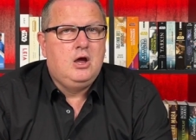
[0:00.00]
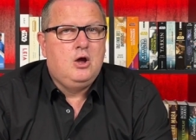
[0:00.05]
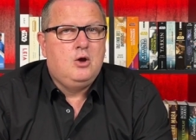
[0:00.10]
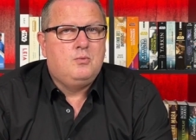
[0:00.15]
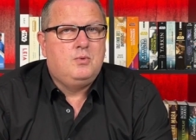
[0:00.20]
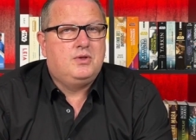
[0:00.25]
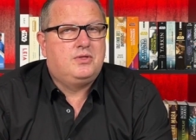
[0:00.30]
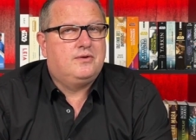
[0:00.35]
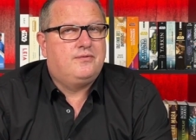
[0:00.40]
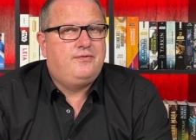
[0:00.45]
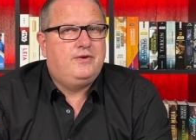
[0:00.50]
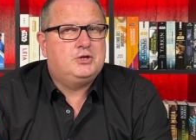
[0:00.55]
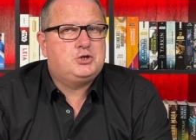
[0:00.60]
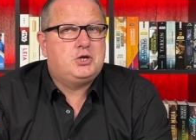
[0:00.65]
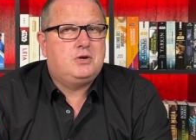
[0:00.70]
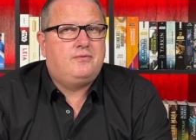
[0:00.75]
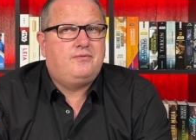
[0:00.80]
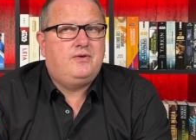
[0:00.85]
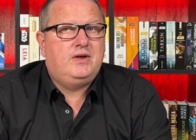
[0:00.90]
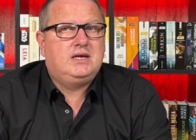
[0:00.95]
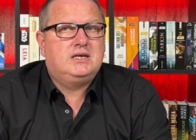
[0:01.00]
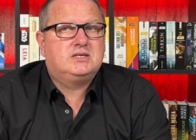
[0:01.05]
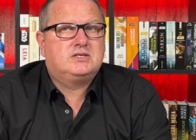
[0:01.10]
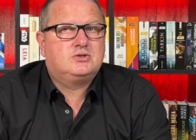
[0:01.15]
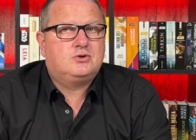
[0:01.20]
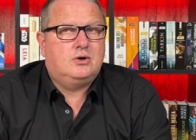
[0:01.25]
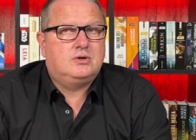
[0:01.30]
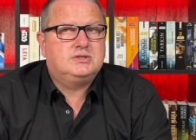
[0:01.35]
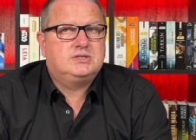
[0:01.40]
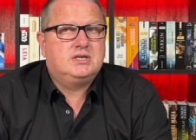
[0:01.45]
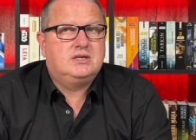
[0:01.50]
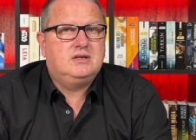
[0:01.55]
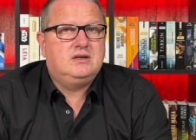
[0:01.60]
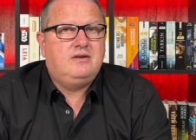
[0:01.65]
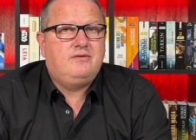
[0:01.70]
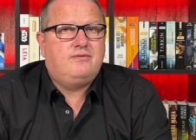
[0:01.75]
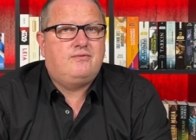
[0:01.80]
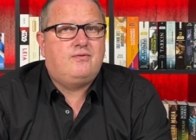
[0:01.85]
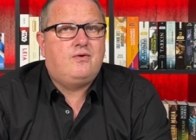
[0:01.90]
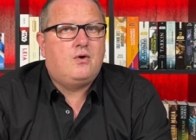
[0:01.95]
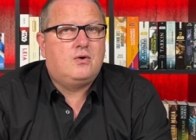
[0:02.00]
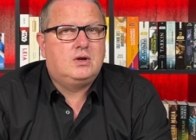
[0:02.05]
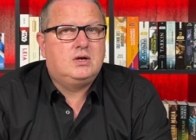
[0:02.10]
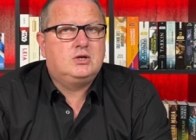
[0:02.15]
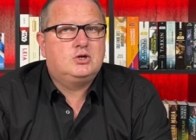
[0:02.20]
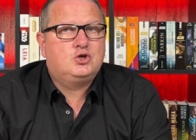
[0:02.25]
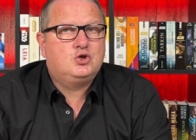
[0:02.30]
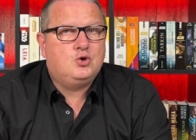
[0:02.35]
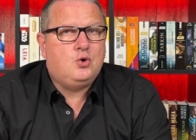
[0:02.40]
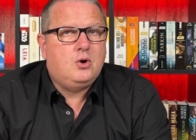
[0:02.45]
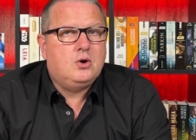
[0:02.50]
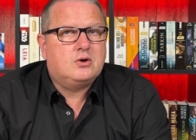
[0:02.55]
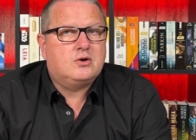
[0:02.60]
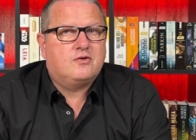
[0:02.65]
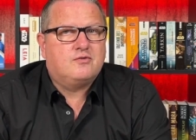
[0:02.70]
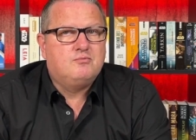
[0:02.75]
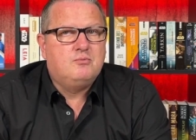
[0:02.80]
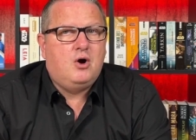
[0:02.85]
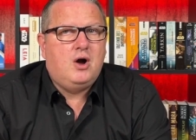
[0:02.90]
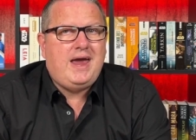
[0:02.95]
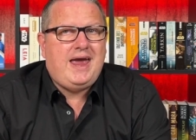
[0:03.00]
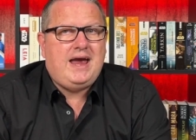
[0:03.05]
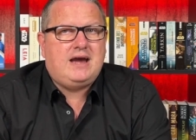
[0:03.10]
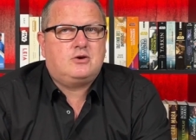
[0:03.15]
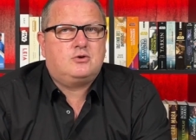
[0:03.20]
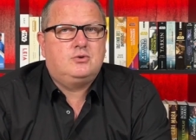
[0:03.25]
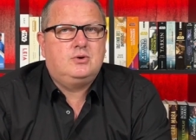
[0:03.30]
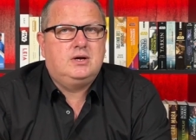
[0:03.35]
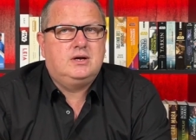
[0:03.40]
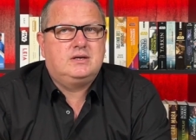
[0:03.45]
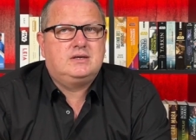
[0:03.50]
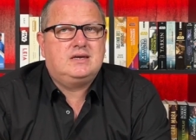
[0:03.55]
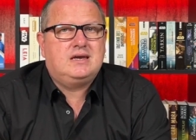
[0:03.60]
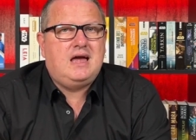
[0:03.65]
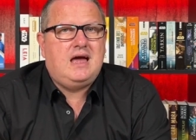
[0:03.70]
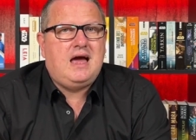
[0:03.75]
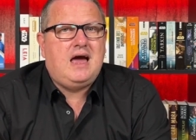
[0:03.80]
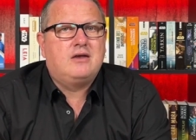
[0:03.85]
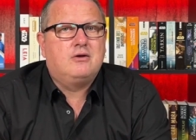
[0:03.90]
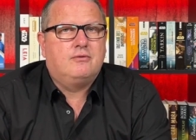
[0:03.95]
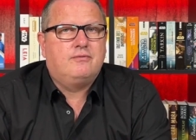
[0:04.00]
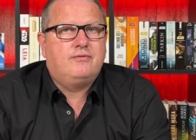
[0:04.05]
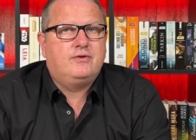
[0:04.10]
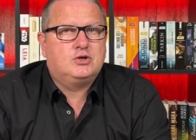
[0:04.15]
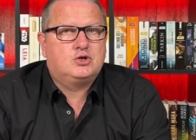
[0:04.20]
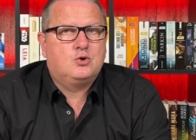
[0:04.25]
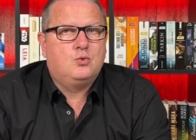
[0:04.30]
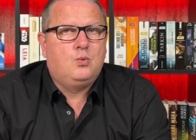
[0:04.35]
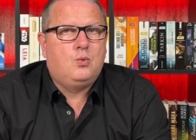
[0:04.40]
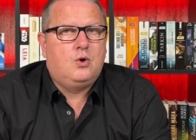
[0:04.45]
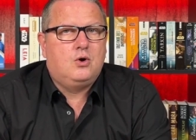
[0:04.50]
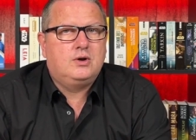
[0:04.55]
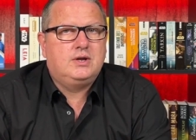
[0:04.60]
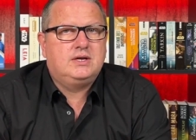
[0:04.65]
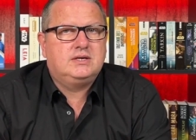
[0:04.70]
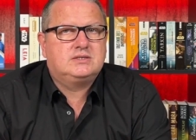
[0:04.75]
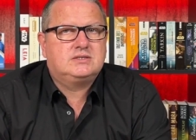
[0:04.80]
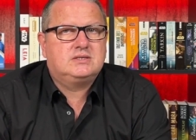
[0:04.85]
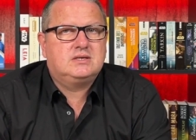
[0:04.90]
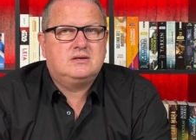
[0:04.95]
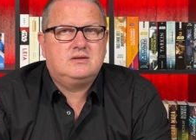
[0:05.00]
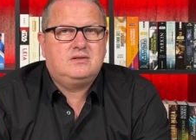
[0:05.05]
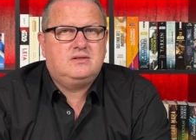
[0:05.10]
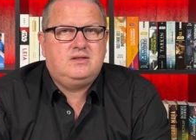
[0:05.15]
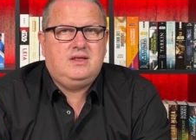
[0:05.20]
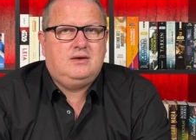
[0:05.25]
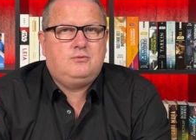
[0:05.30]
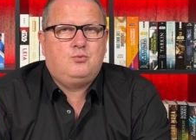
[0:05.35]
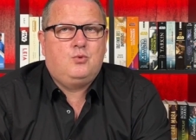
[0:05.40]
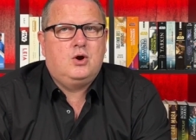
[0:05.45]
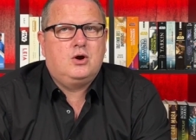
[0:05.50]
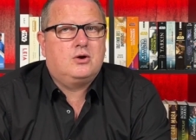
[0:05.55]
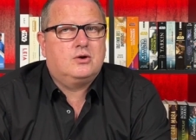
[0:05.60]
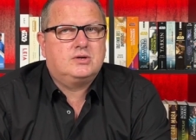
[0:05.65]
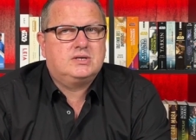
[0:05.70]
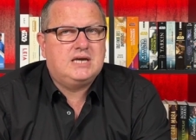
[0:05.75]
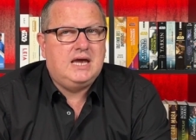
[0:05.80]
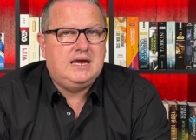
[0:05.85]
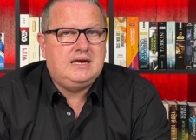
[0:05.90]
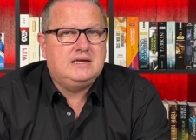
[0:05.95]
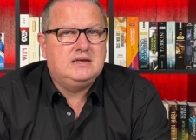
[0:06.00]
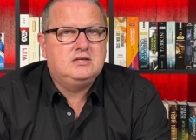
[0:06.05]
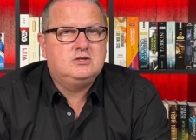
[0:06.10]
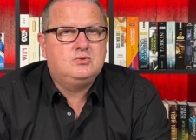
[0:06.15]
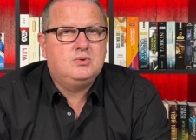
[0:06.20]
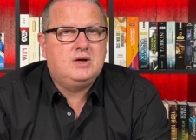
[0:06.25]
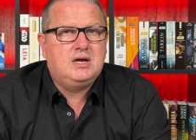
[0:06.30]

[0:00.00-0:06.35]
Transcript: with official figures constantly falling short of more accurate unofficial warnings that were not taken into